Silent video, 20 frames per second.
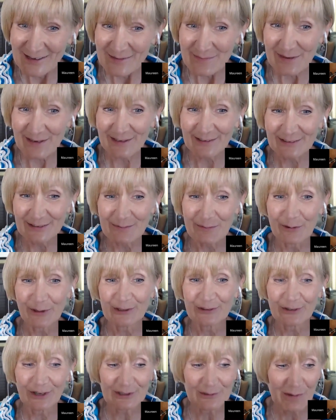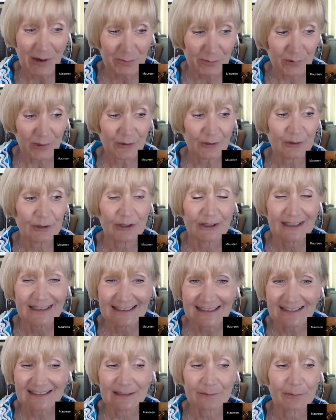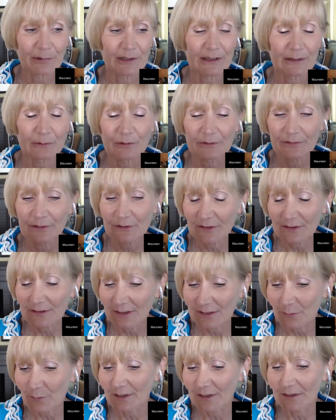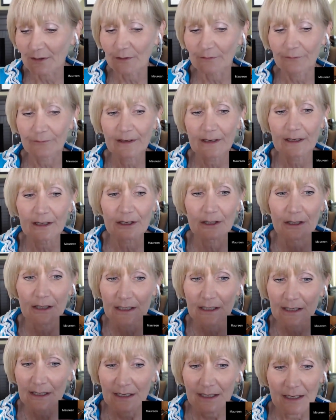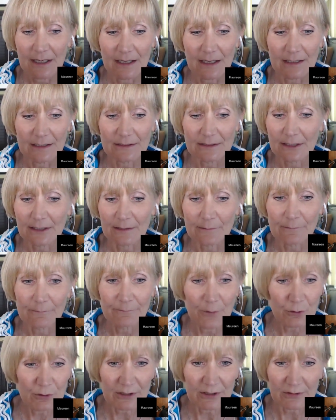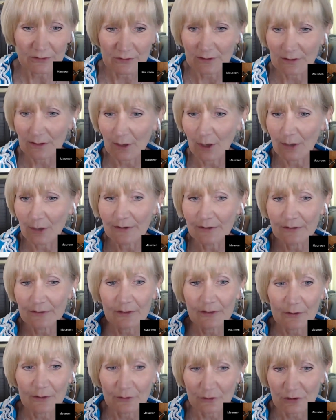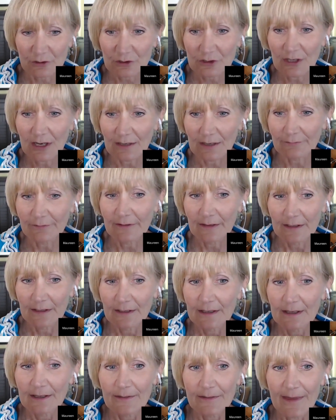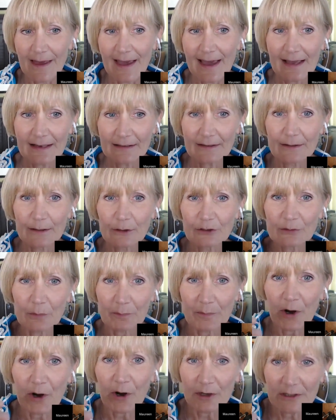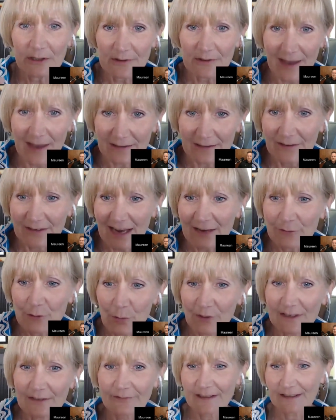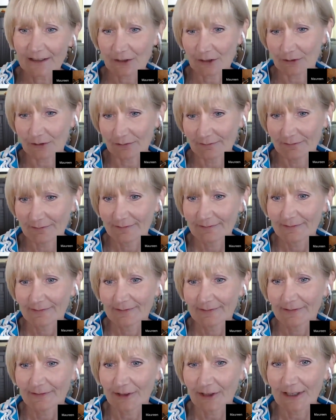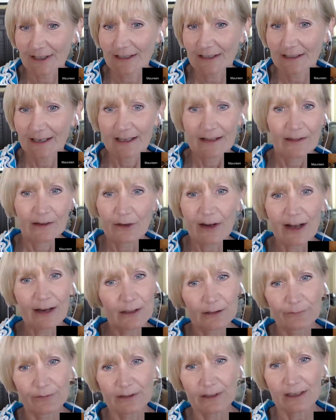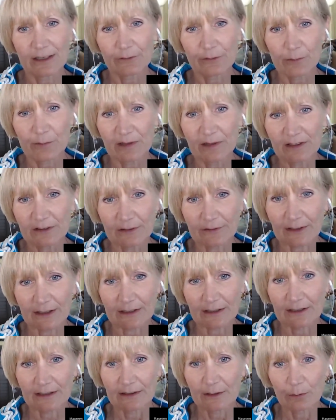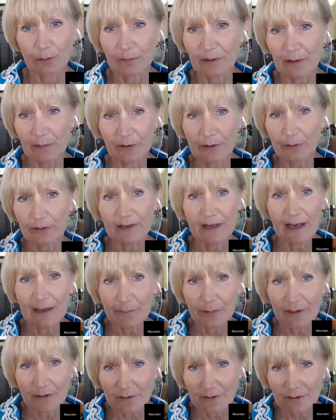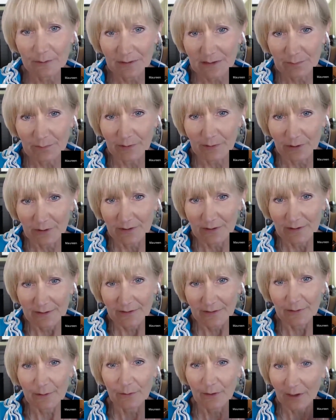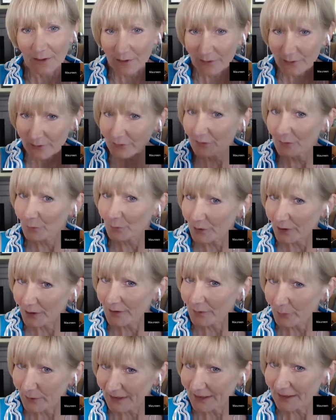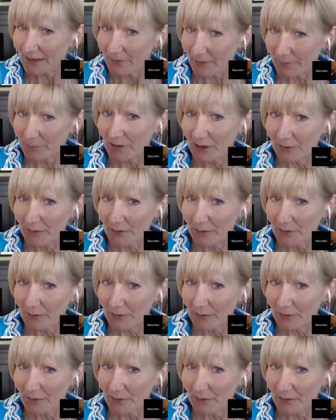Because the boys talked about brotherhood and discipline and refusing to let one another fail and uh, focus and all this other stuff. That there's part of that that everyone can fit into, right? They're not going to fit into every piece of it. There were yeah. people that were not brotherhood people. There were others that were. We needed and, them.